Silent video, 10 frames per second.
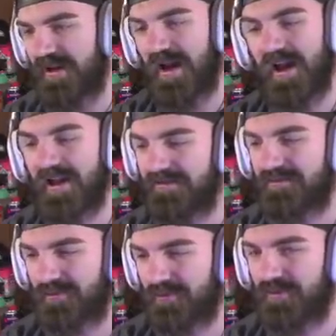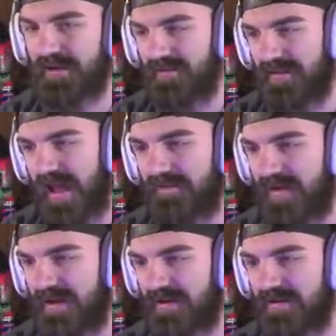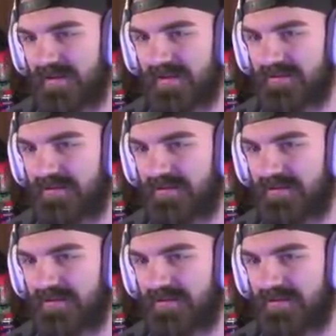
I, I truly laugh at it, and I think it's